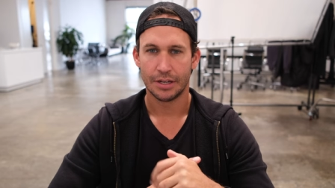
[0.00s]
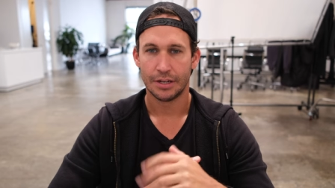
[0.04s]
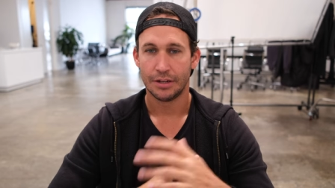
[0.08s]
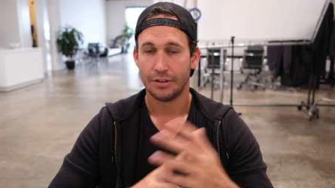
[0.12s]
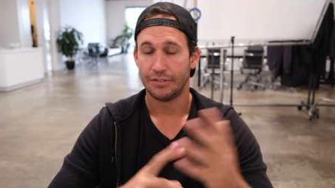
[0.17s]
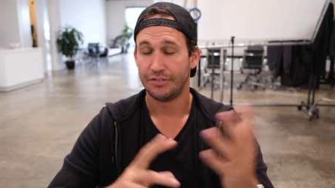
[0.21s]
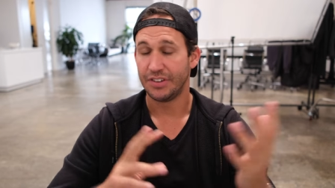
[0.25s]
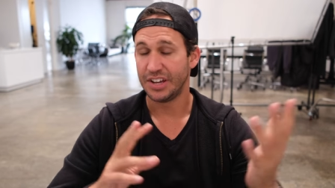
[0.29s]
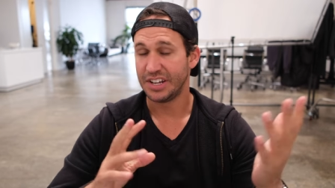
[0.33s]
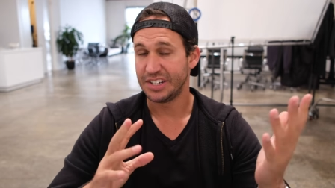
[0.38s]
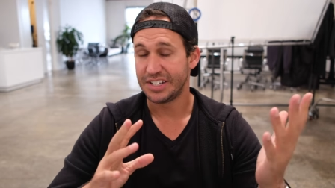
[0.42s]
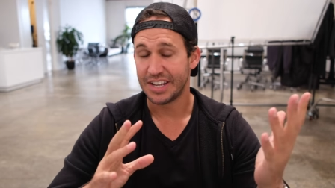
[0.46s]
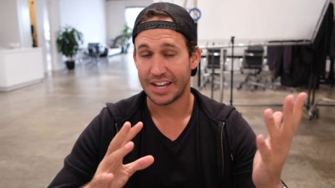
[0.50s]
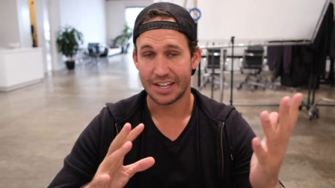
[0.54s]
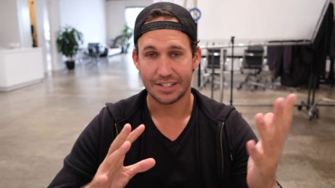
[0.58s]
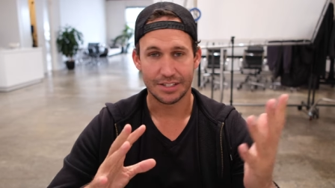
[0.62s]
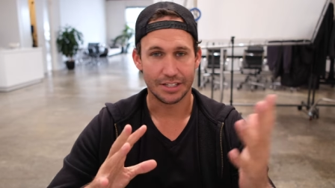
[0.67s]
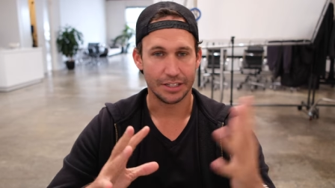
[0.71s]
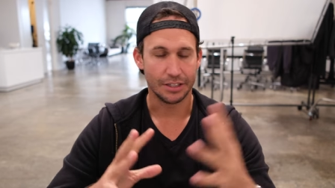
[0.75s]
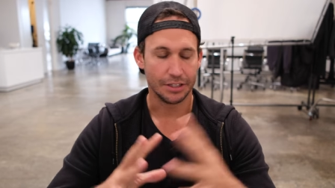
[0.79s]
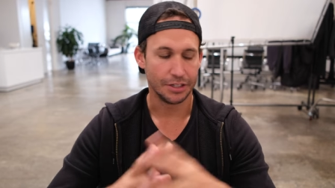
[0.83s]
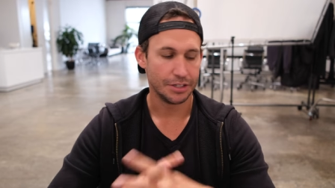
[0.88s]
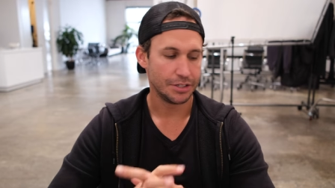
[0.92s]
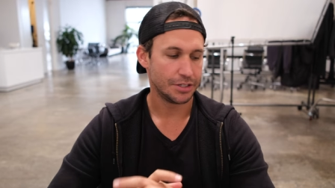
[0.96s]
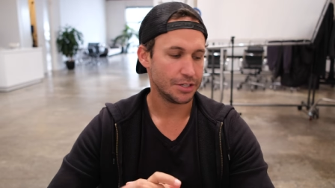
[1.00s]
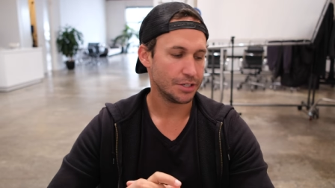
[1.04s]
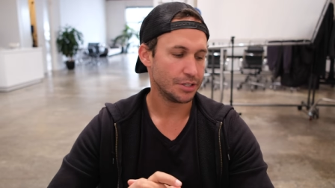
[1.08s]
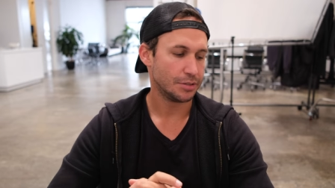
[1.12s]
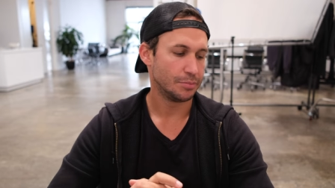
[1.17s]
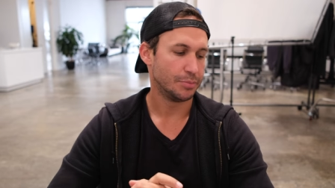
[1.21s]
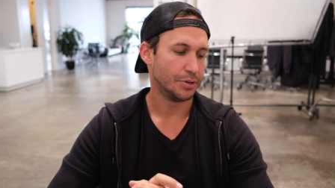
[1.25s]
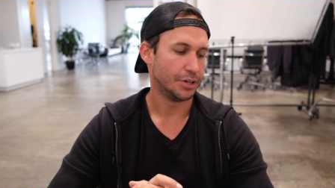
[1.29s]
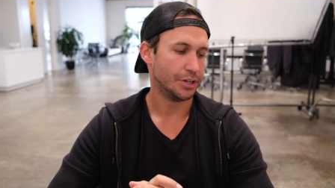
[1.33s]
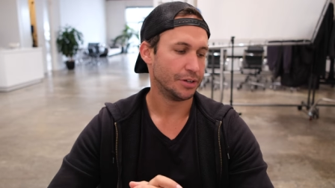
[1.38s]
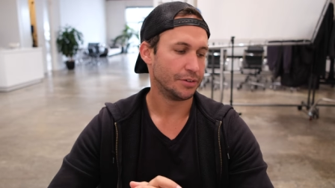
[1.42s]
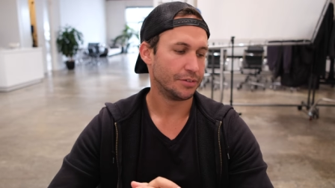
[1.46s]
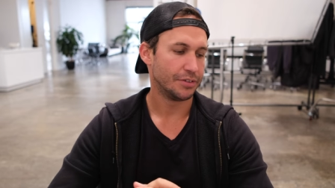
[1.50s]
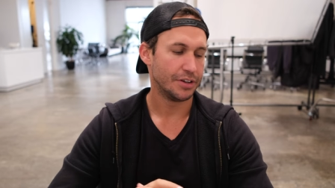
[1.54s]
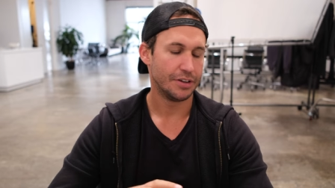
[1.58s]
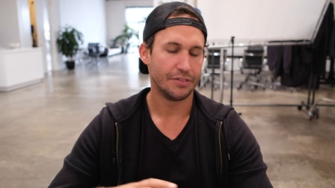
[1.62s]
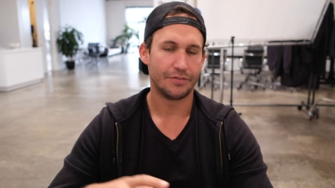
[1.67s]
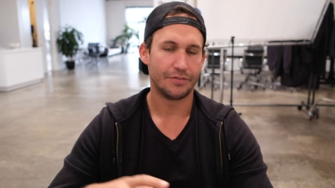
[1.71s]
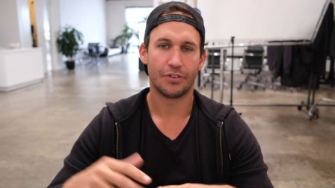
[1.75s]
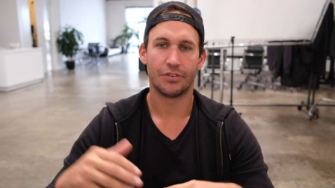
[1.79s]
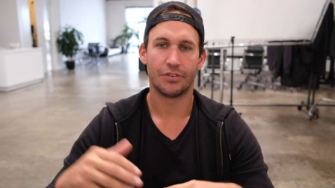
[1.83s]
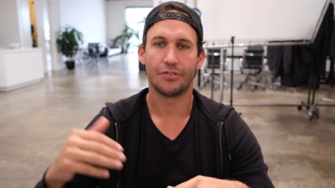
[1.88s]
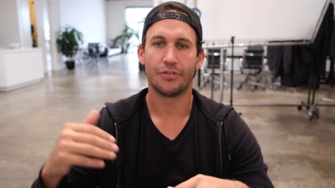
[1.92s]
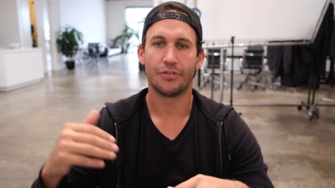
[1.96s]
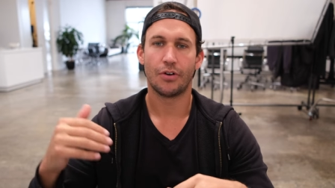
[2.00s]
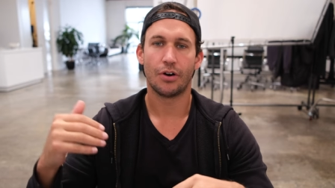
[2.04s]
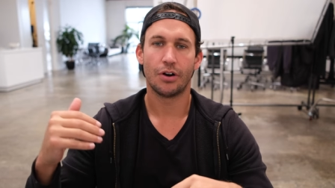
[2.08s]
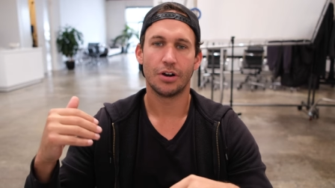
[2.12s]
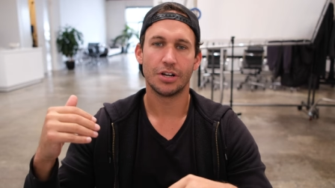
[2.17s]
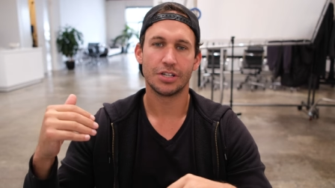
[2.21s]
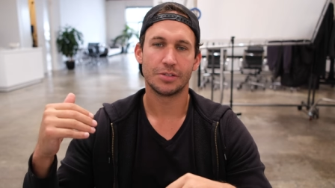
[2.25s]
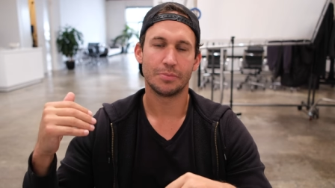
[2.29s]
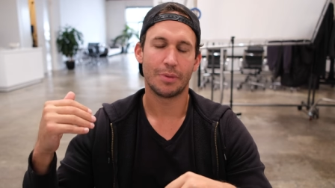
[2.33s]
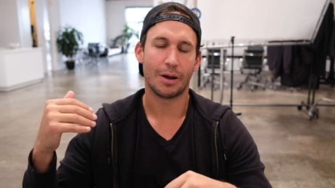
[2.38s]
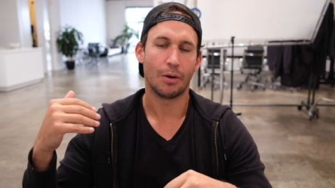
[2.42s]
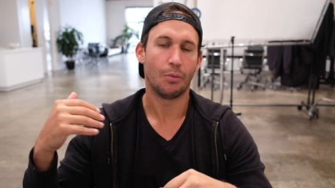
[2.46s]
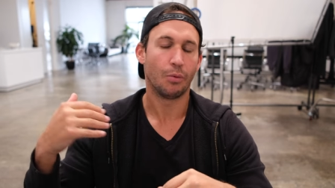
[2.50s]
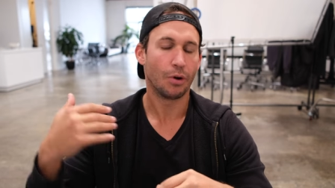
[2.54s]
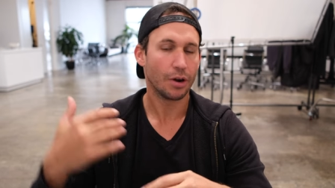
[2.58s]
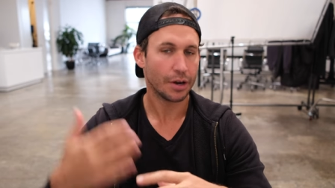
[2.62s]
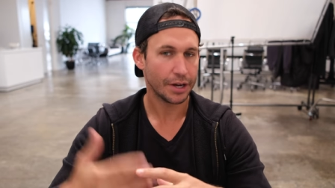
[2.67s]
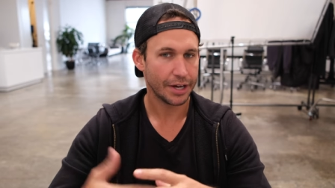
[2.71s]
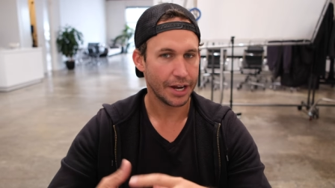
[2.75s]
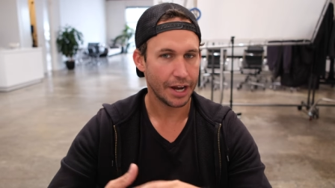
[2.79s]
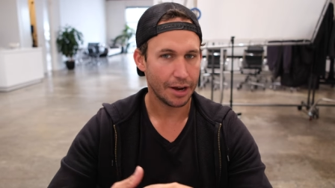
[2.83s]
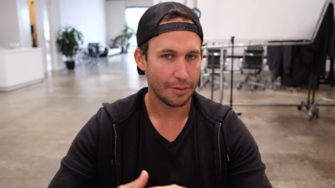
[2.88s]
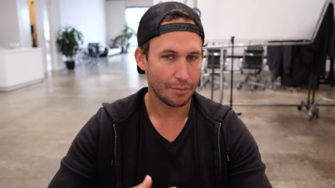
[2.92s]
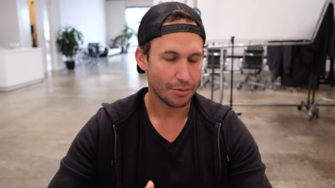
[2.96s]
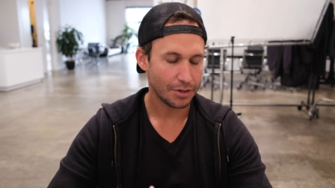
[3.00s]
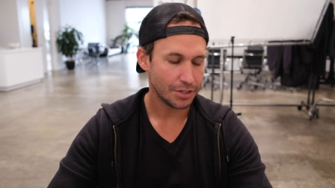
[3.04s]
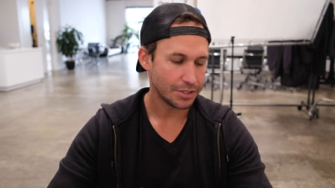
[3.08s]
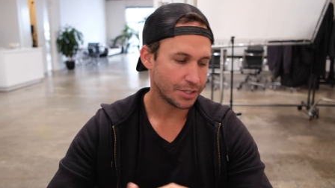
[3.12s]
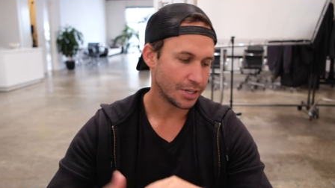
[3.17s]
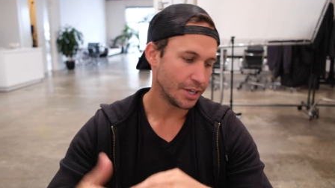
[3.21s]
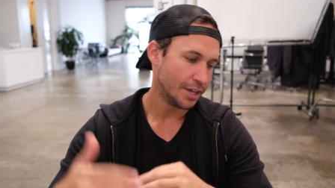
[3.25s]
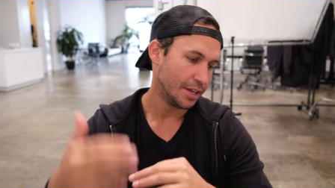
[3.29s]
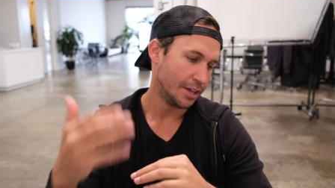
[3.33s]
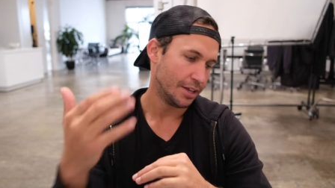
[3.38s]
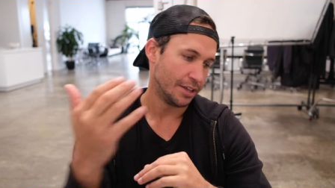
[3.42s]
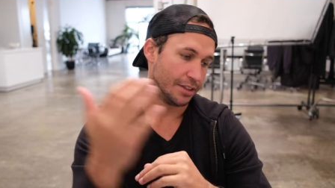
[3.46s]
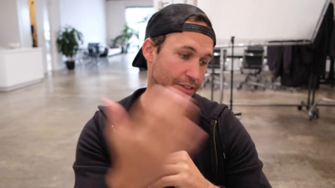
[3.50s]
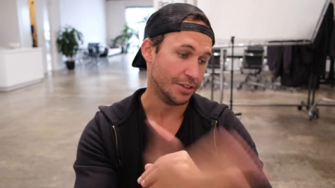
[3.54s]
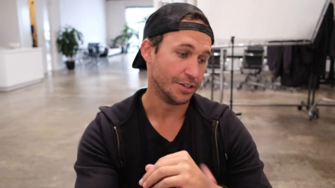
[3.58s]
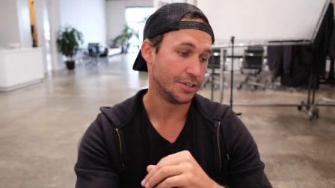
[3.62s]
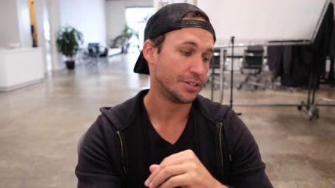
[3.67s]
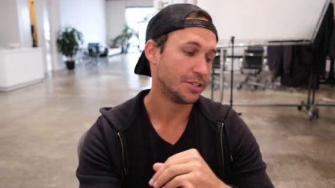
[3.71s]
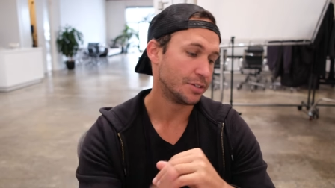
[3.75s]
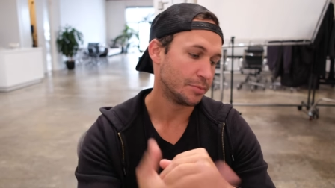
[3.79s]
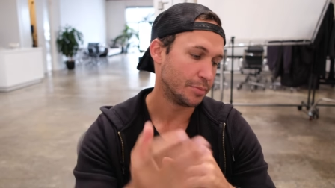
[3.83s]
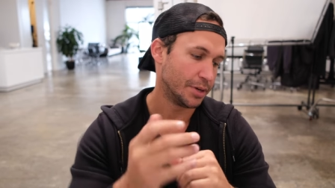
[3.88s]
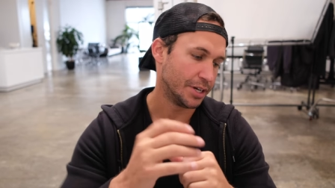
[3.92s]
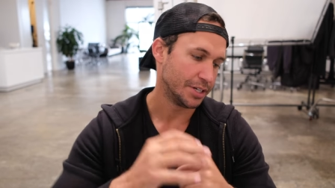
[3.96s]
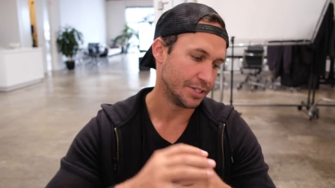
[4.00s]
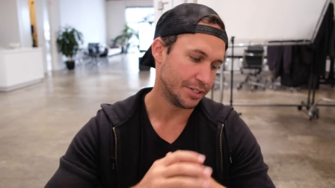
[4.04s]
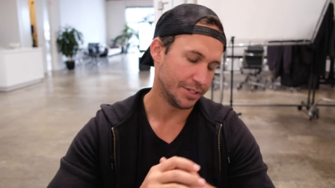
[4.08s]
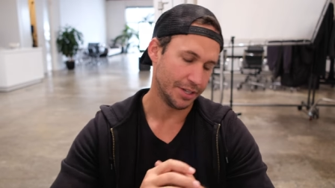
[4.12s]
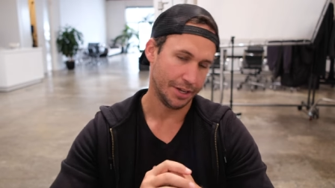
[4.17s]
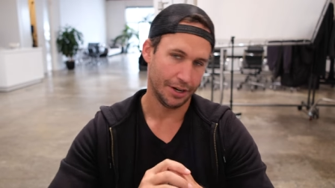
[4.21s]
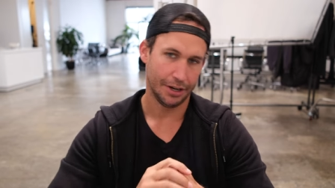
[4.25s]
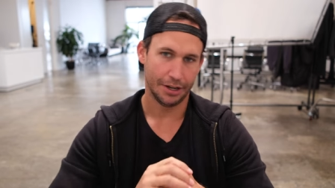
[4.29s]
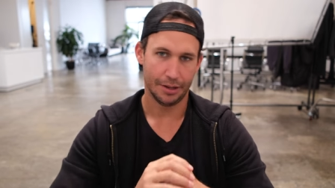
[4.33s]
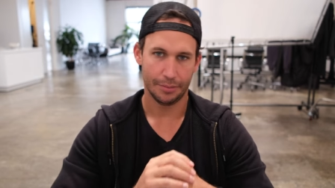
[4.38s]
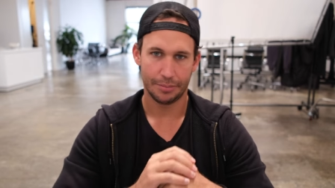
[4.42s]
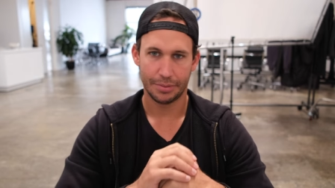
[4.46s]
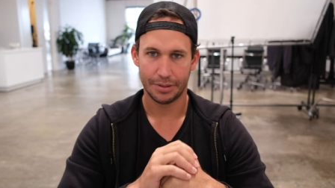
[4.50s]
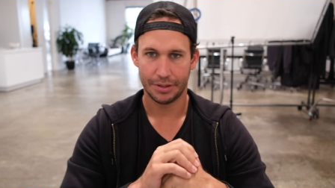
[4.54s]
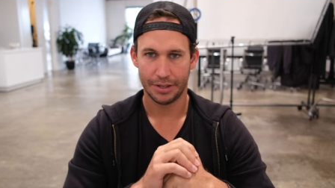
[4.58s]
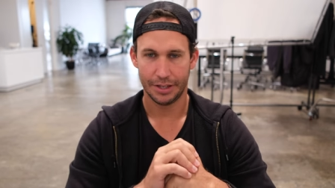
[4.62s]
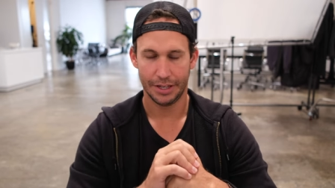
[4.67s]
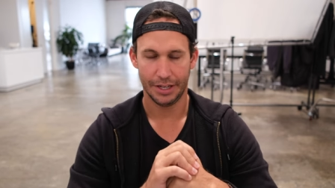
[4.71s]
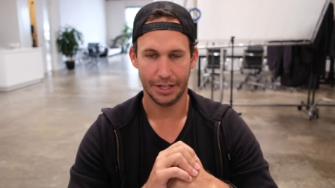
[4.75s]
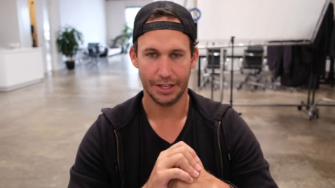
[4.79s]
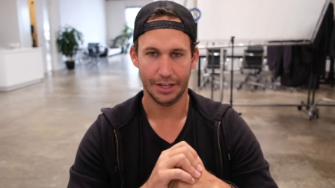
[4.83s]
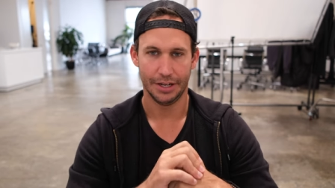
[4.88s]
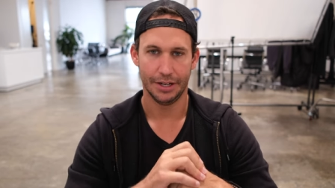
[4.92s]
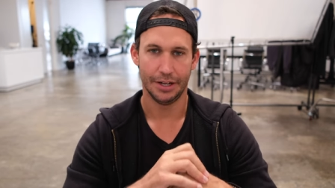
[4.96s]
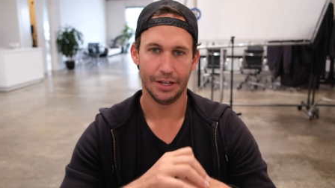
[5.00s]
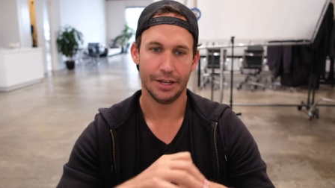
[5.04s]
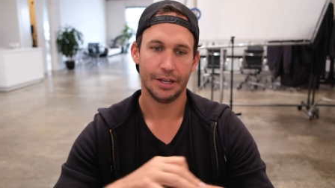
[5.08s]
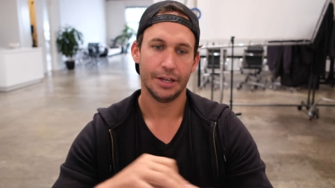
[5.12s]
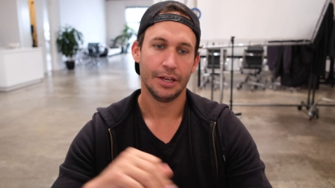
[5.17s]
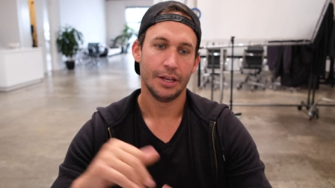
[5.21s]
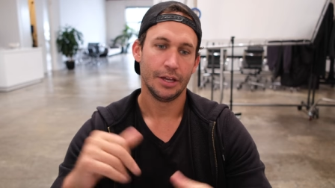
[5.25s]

Fantastic lenses, but for far as my work cameras, this is my setup. And